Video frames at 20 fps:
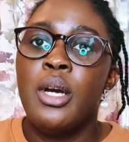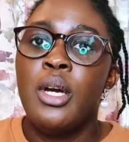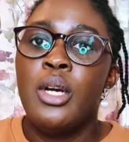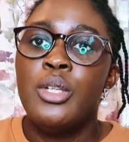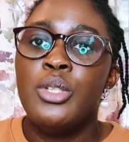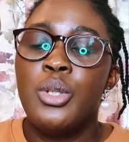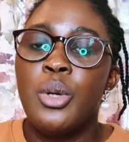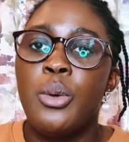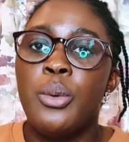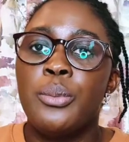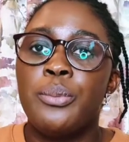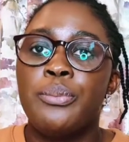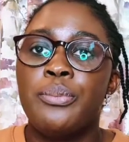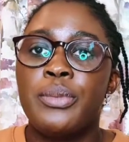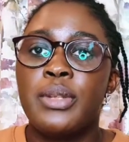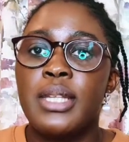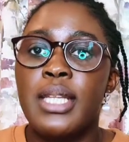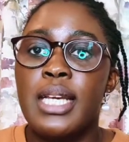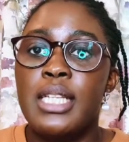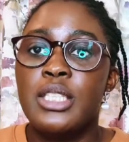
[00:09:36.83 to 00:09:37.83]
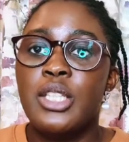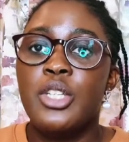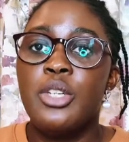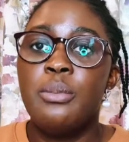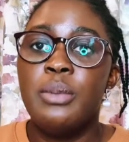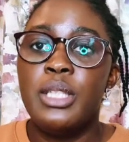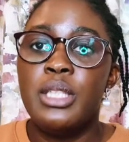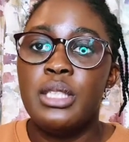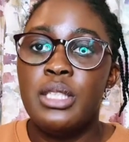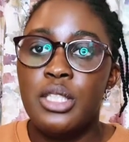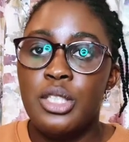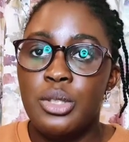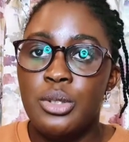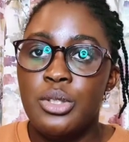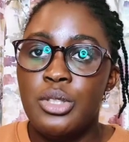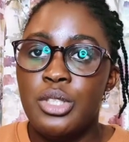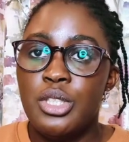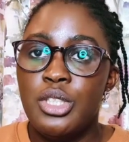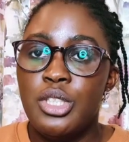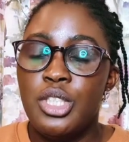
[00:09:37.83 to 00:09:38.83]
So there's going to be the
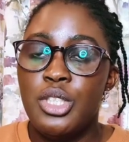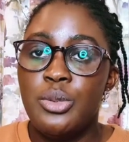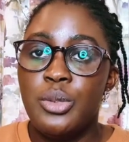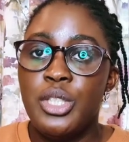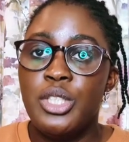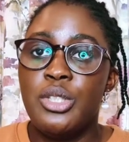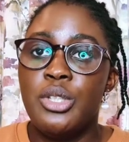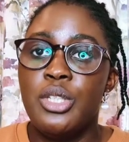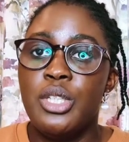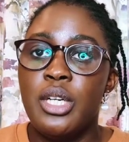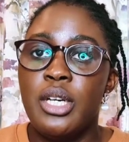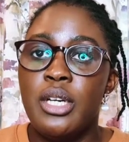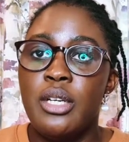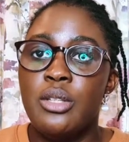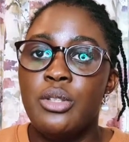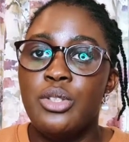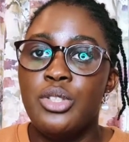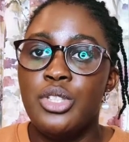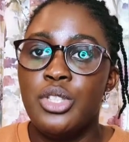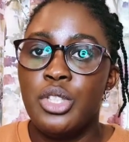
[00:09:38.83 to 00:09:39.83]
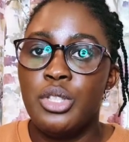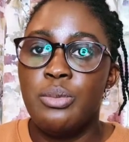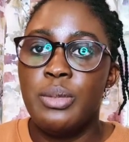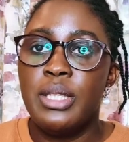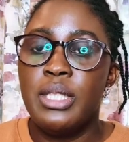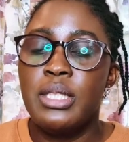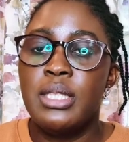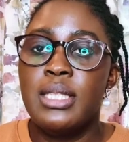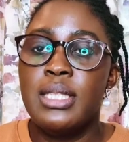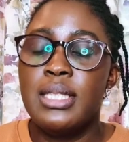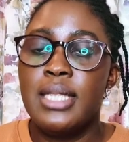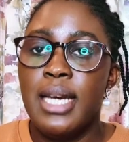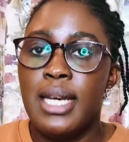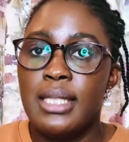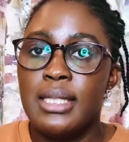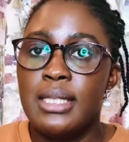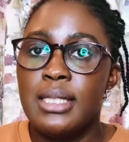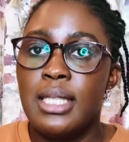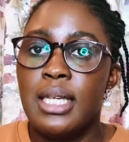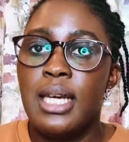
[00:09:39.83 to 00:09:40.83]
situational judgment
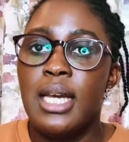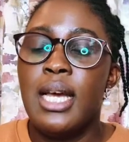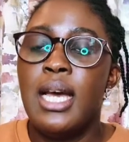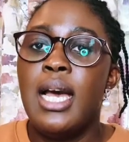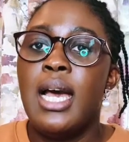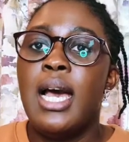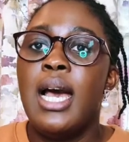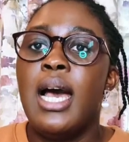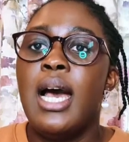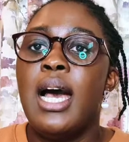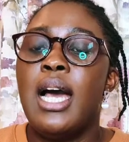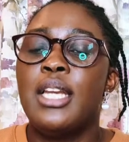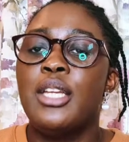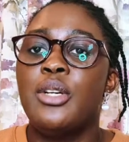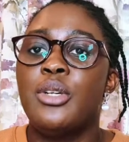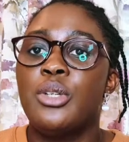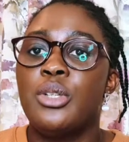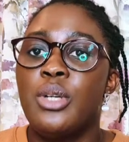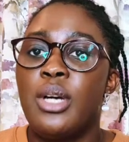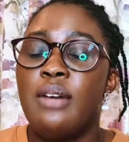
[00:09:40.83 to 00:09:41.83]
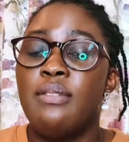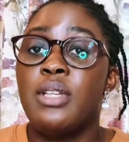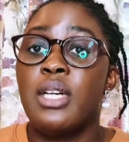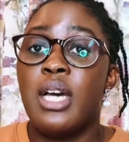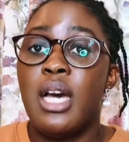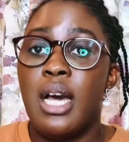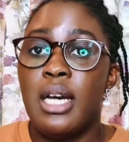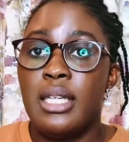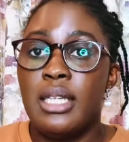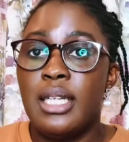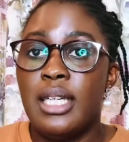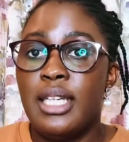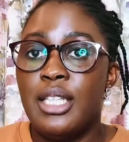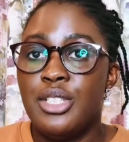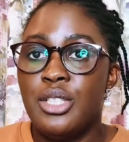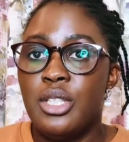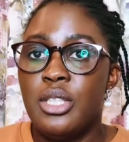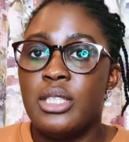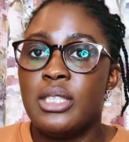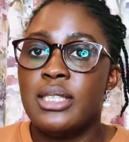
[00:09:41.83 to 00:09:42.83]
test, and you're going to have the
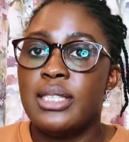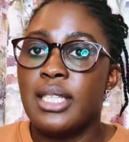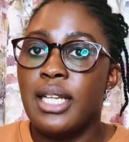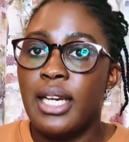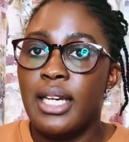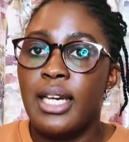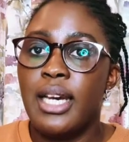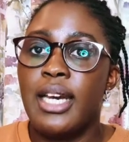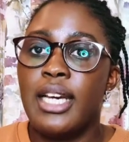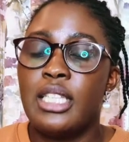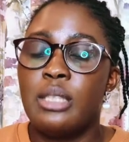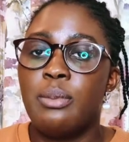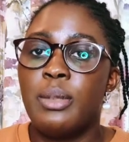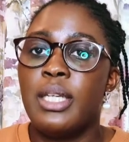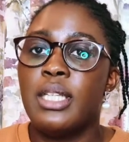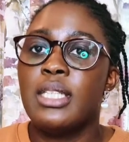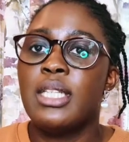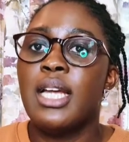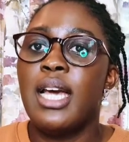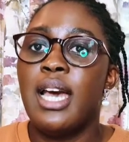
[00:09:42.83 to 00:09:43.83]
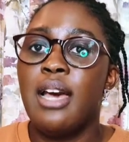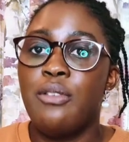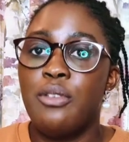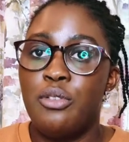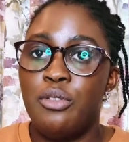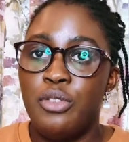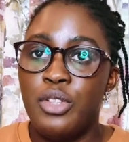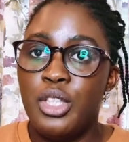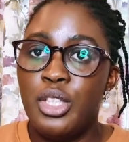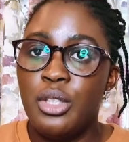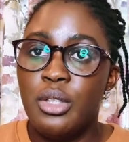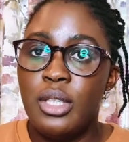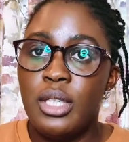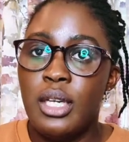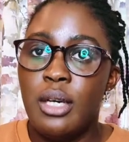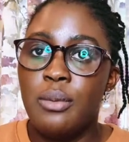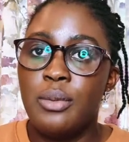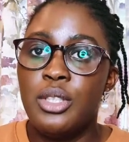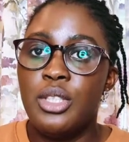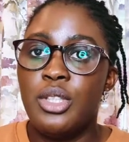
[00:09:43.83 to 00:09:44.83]
calculations like I explained. I have a video on
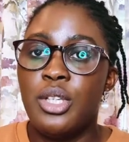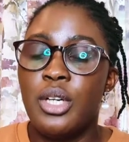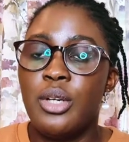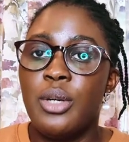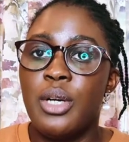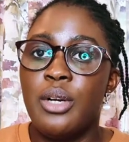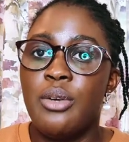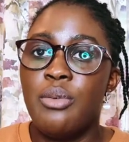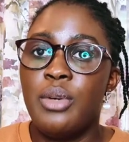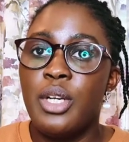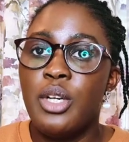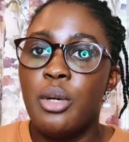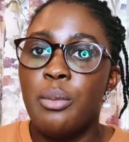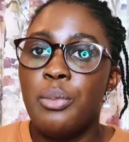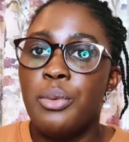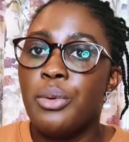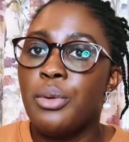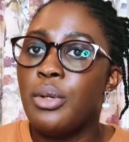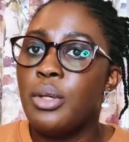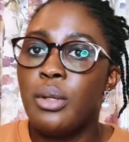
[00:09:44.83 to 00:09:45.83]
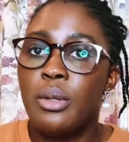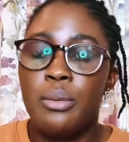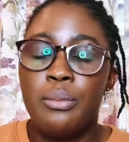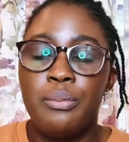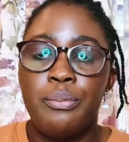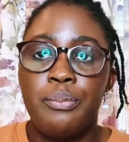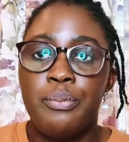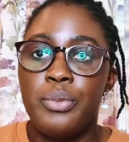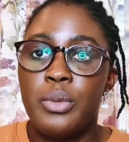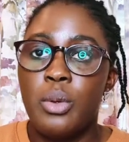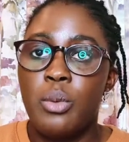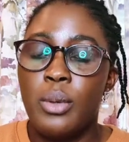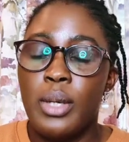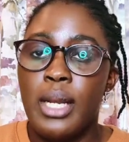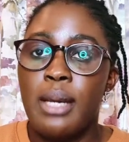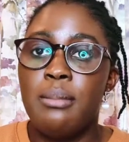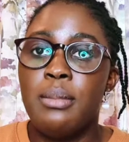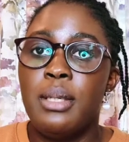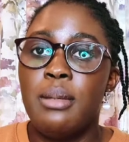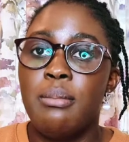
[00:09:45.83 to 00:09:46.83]
that one. You can go and read up on what
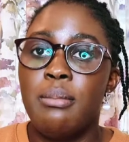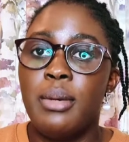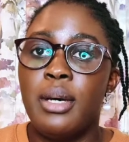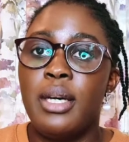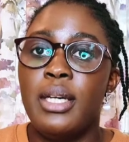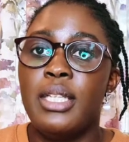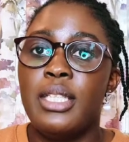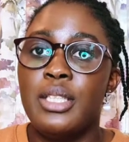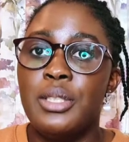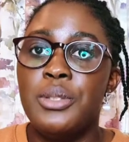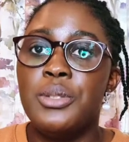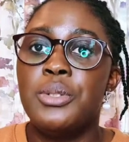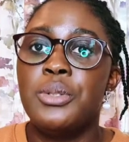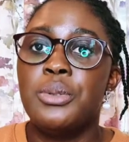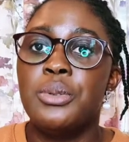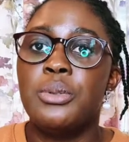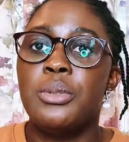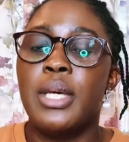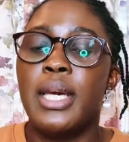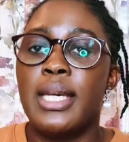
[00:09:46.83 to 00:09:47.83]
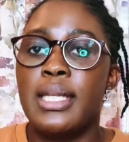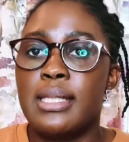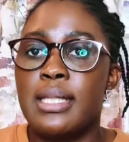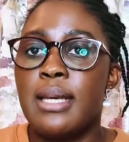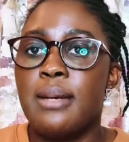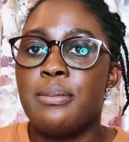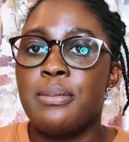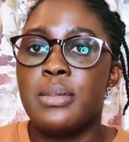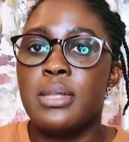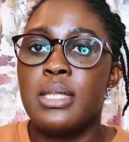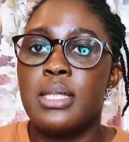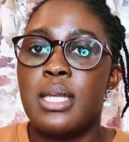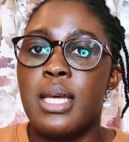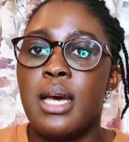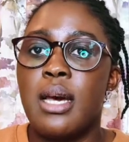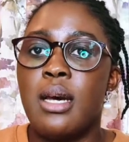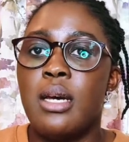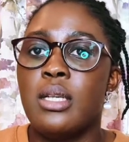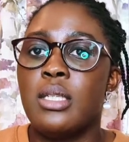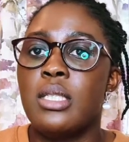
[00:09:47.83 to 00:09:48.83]
I mean by these two exams,
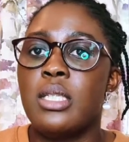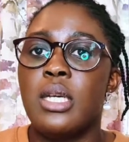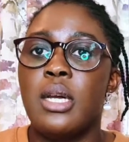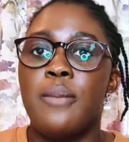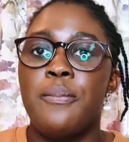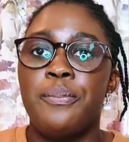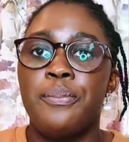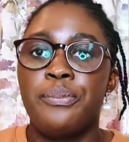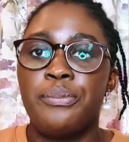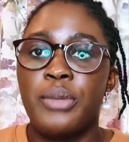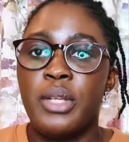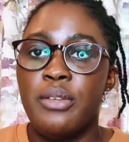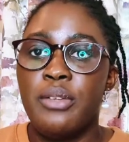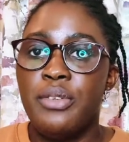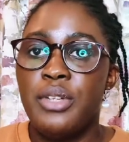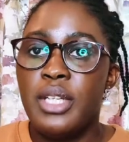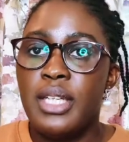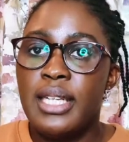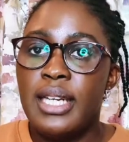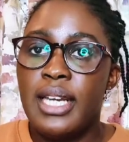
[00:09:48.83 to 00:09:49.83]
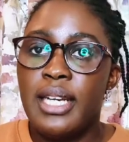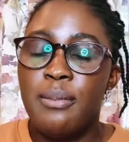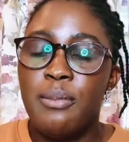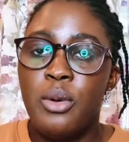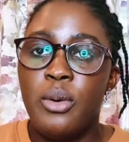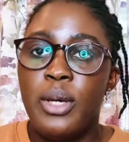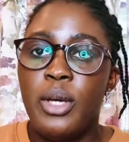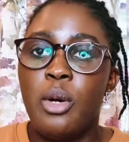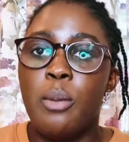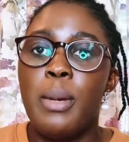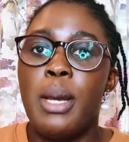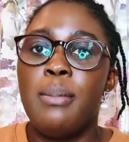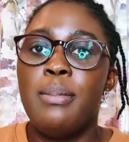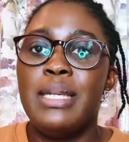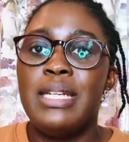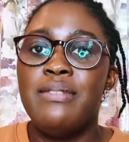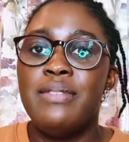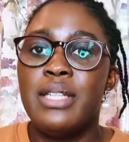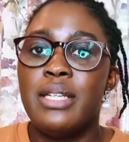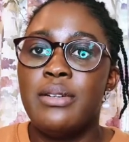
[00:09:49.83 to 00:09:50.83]
and if you need any more help, I
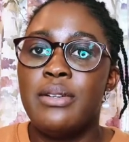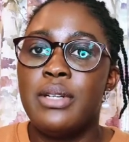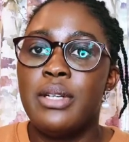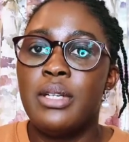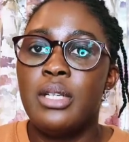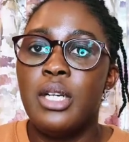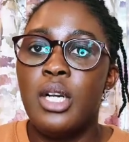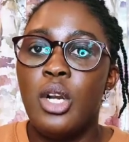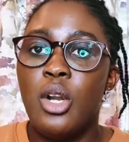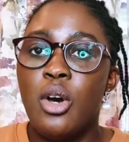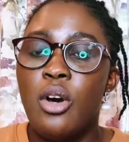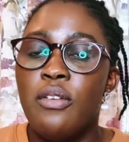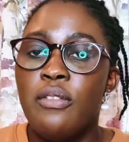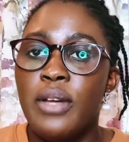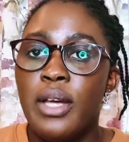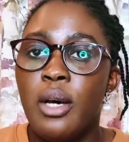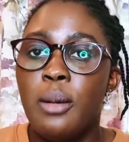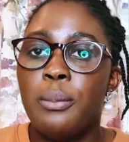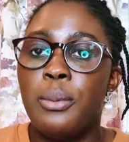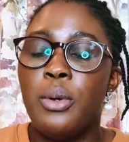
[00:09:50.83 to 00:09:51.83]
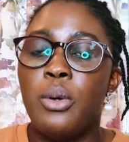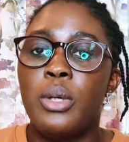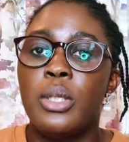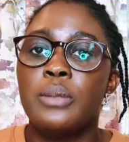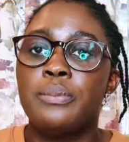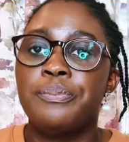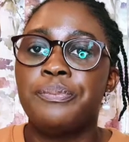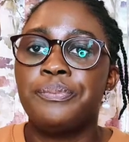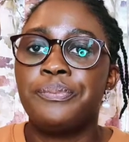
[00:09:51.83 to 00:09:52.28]
believe there are a lot of help on